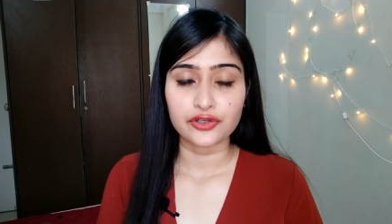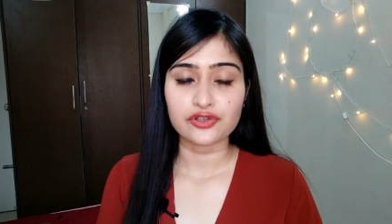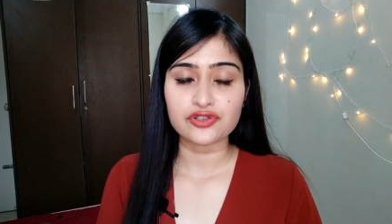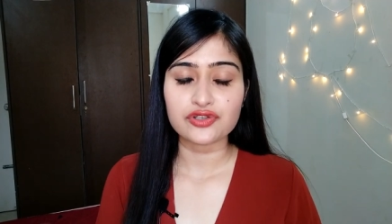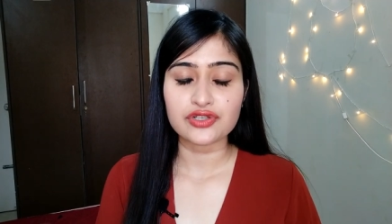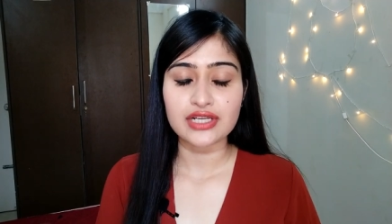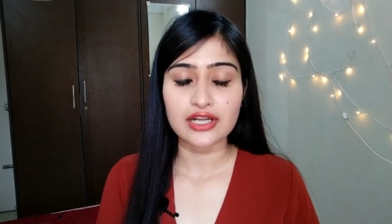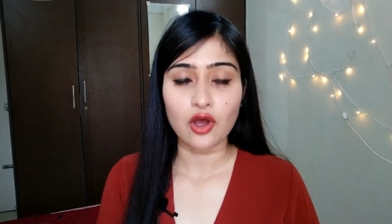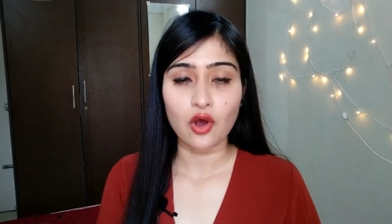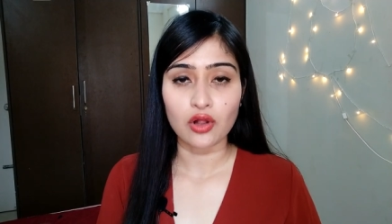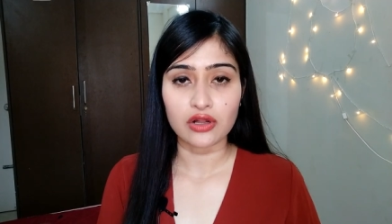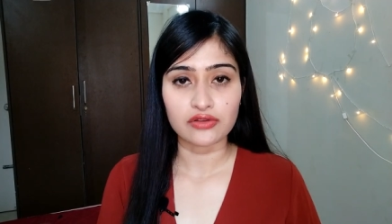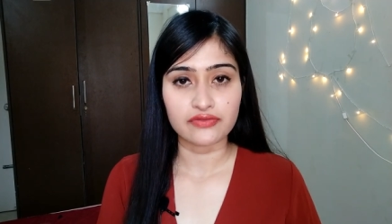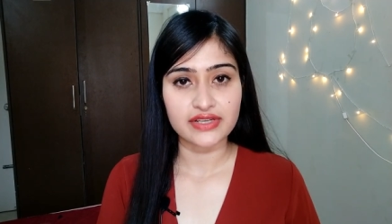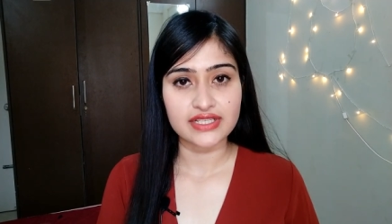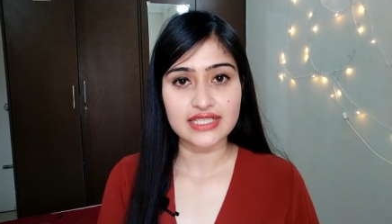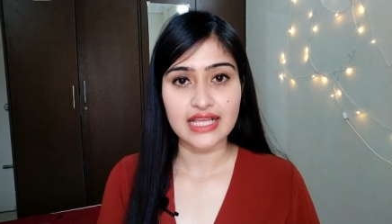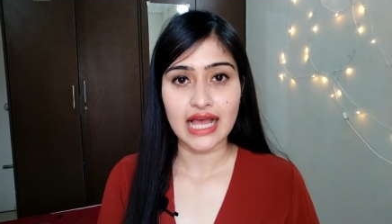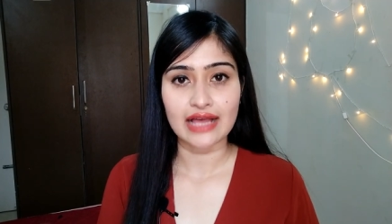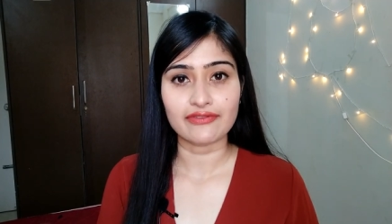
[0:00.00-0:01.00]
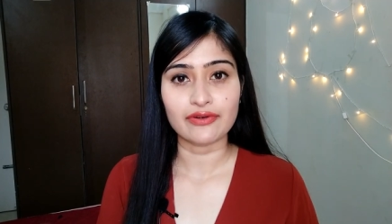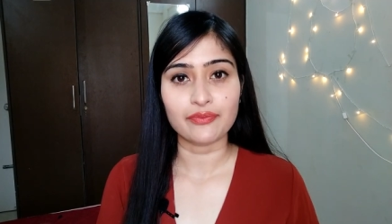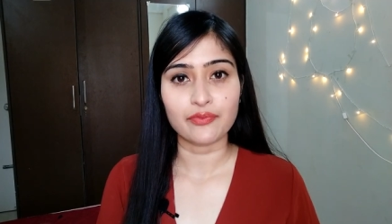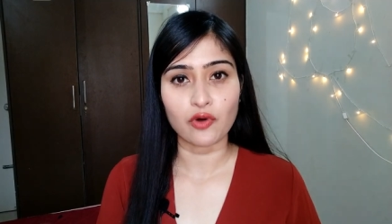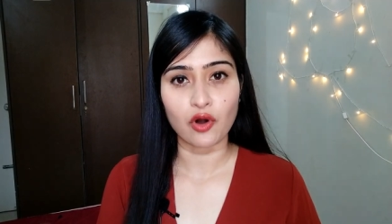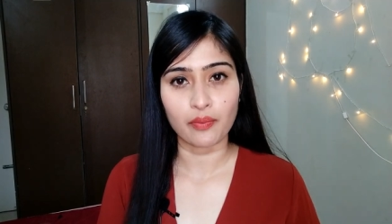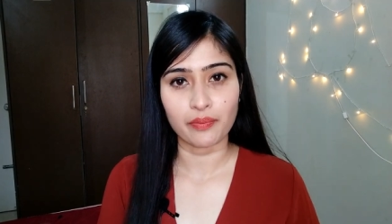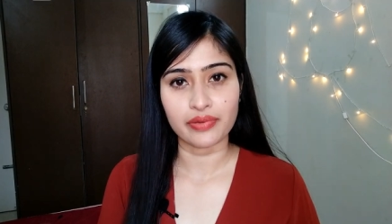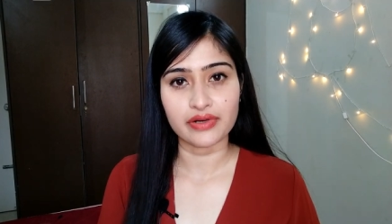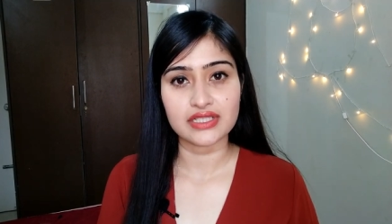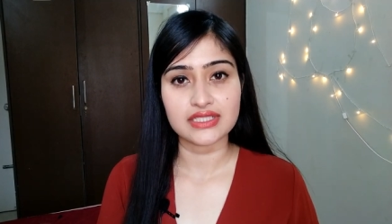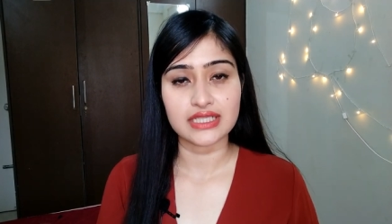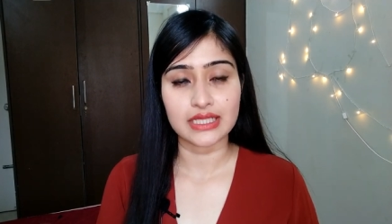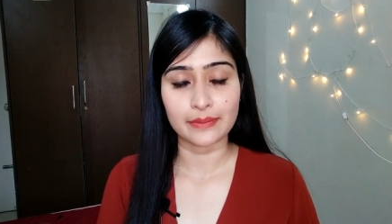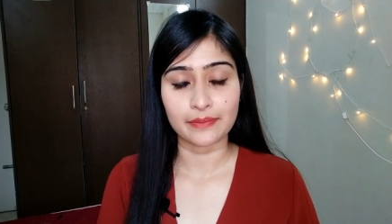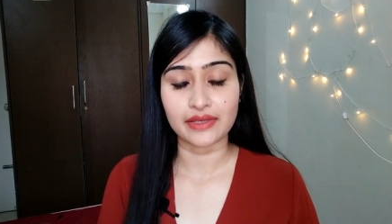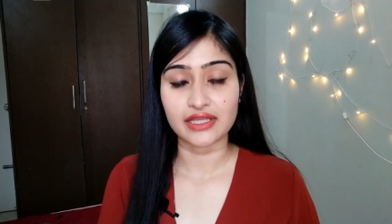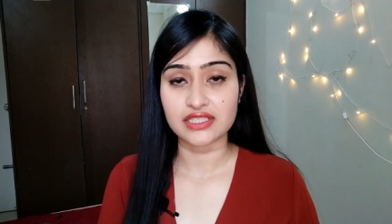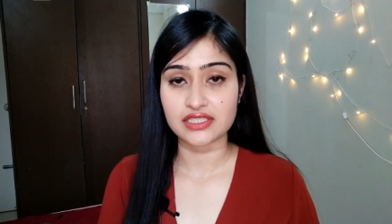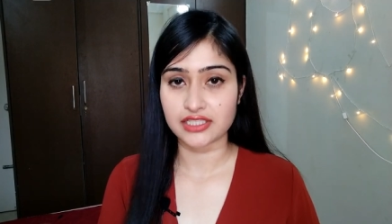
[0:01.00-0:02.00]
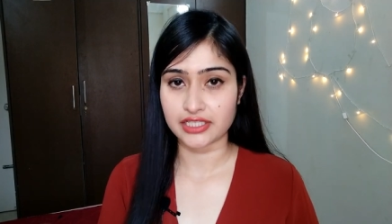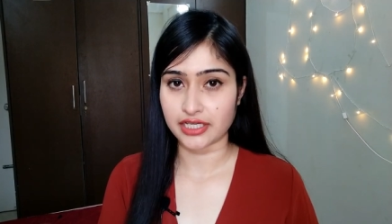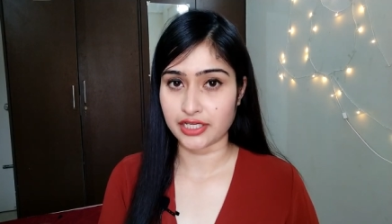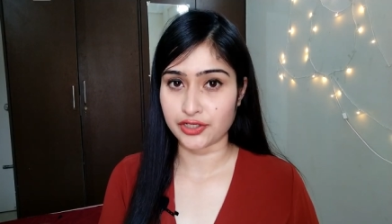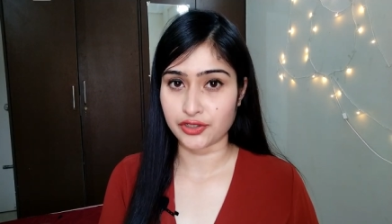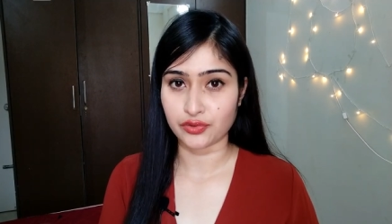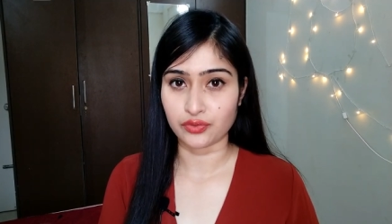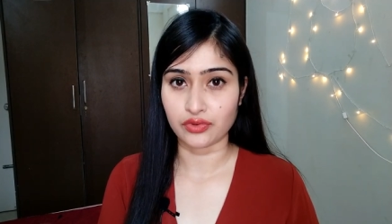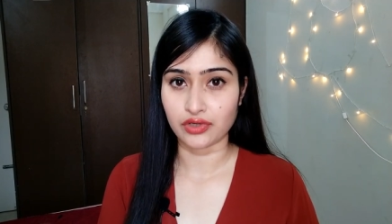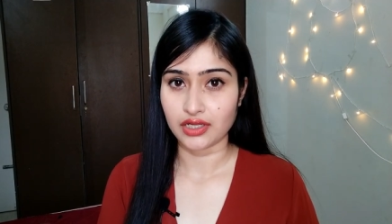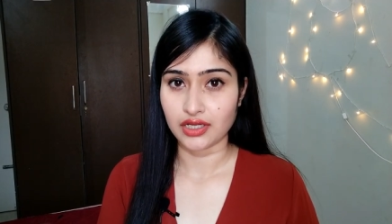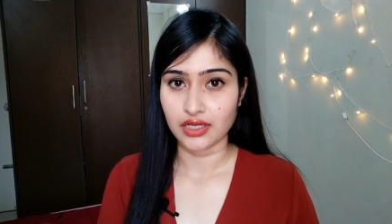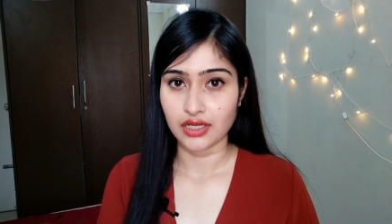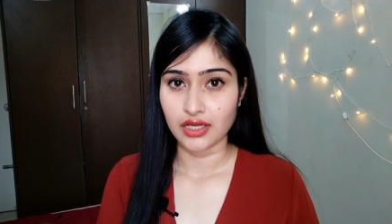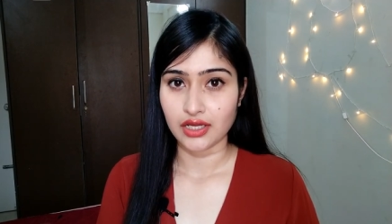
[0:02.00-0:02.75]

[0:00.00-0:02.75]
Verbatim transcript: You should always have a proper sleeping schedule,